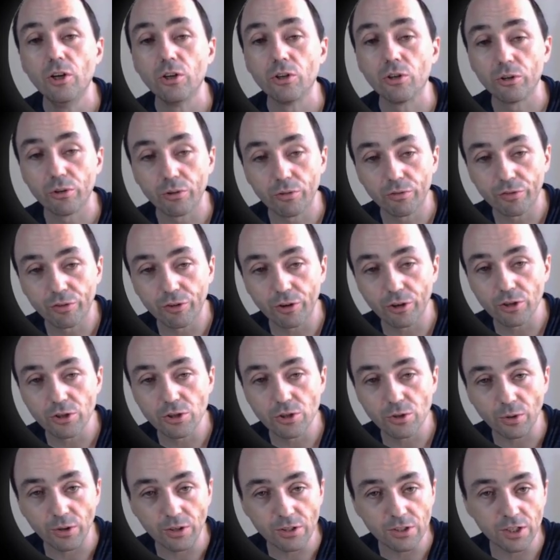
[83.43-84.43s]
The
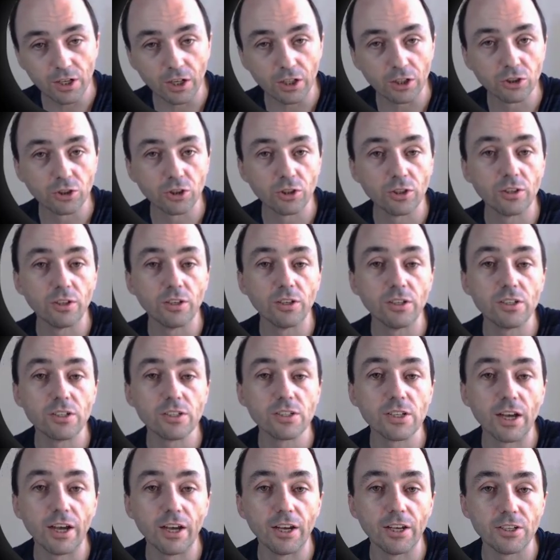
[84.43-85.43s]
first transaction
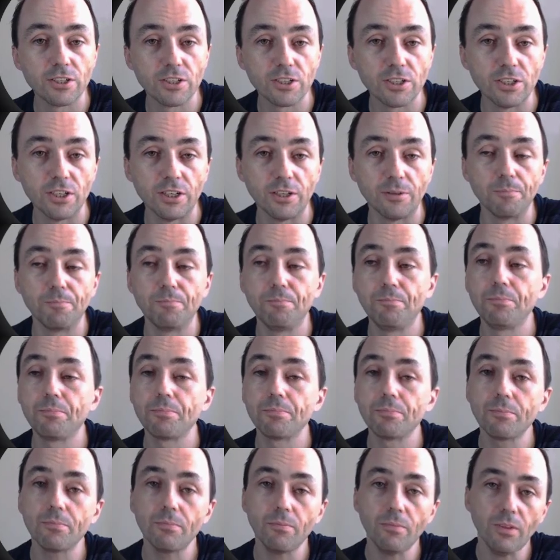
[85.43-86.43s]
is AC,
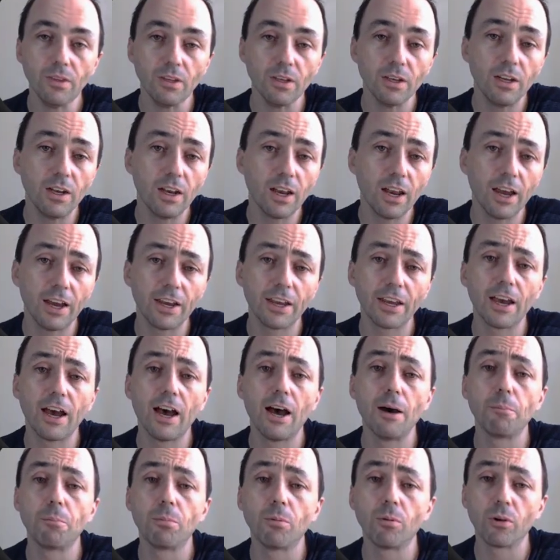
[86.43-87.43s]
like
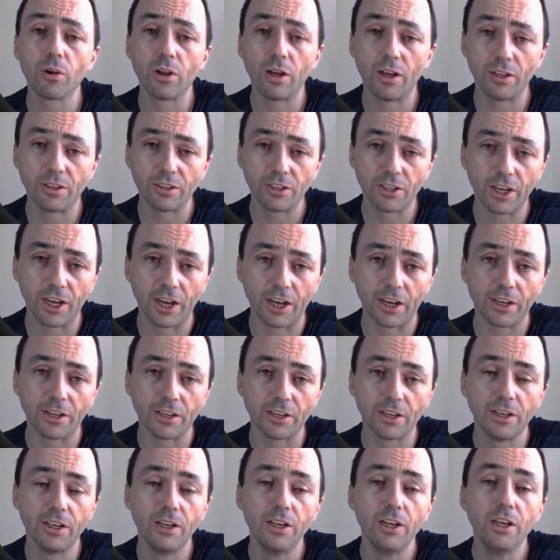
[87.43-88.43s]
apple and
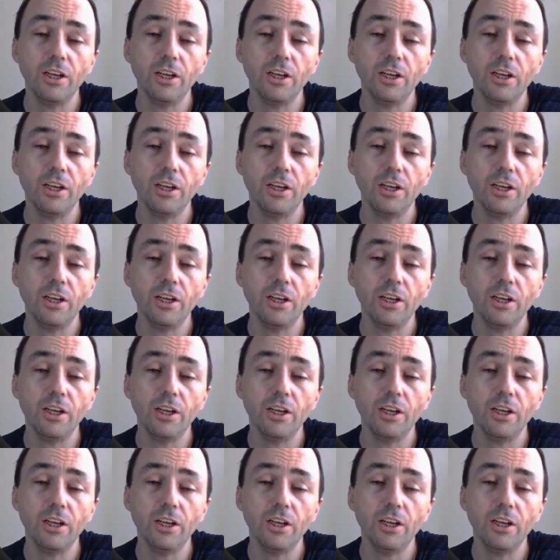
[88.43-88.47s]
cake.